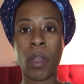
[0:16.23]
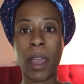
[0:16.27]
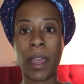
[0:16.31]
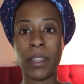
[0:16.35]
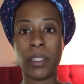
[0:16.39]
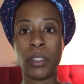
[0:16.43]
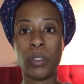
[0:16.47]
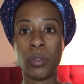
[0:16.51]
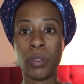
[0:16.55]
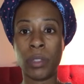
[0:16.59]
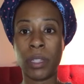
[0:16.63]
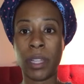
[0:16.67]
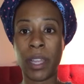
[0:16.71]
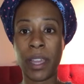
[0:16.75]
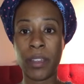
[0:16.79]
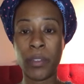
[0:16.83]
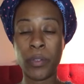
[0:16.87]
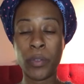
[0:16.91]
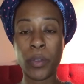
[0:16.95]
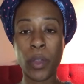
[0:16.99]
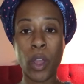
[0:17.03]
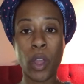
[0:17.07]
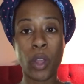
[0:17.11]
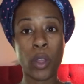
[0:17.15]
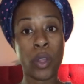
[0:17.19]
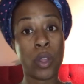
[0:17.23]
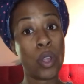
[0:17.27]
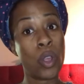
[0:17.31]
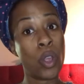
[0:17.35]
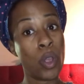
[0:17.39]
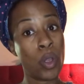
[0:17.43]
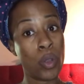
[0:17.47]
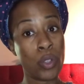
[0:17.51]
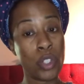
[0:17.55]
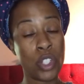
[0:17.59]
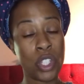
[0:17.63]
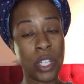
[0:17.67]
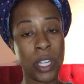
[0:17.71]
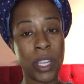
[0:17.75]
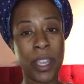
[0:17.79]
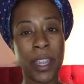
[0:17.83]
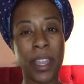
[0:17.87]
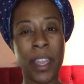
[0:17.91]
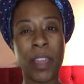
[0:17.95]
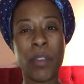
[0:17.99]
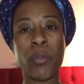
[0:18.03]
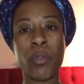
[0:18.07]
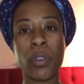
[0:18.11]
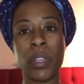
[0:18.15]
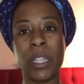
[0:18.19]
I do life coaching
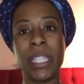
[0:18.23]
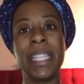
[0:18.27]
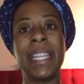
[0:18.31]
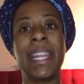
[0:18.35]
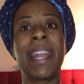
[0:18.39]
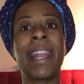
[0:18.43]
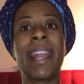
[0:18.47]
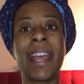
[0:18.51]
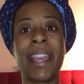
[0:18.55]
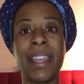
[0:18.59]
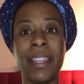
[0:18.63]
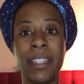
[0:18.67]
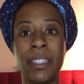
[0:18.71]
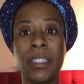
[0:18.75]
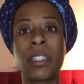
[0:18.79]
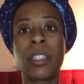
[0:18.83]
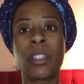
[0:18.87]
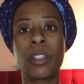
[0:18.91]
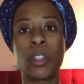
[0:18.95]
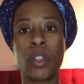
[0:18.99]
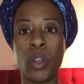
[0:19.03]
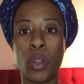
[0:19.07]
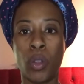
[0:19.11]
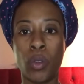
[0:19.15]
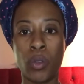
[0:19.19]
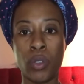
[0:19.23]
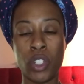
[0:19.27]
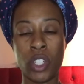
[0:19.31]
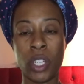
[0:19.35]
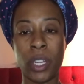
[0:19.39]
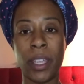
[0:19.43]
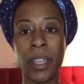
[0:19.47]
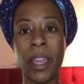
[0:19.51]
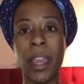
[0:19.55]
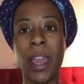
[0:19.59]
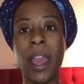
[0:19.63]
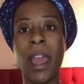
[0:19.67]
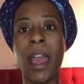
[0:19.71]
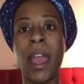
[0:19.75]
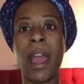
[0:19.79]
and really light coaching.